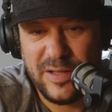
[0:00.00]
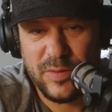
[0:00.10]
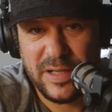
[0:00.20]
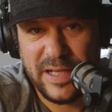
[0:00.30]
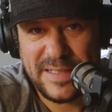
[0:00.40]
we're
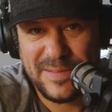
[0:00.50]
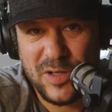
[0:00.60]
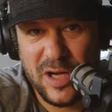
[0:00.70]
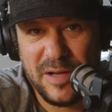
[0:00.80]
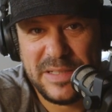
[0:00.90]
gonna get some
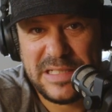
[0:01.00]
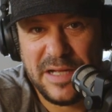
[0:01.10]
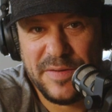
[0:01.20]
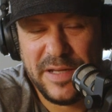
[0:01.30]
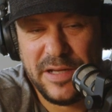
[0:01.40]
comments
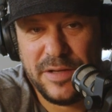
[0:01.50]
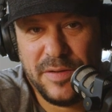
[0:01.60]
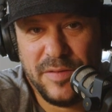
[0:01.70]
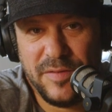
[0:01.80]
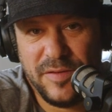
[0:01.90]
down
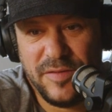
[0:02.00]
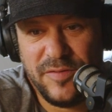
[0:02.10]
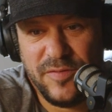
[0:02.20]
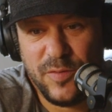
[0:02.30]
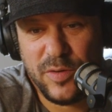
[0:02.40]
here
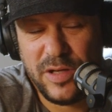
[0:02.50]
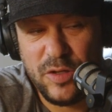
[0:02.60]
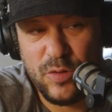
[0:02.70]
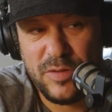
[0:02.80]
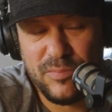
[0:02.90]
for
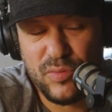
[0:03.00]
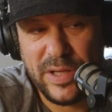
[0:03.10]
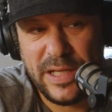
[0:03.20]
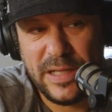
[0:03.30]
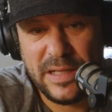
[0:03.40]
you to
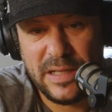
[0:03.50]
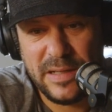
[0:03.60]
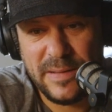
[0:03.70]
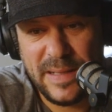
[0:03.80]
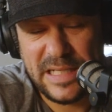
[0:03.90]
bring
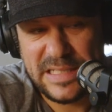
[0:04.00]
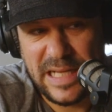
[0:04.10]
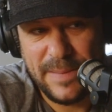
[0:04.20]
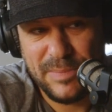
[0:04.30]
uh, an estate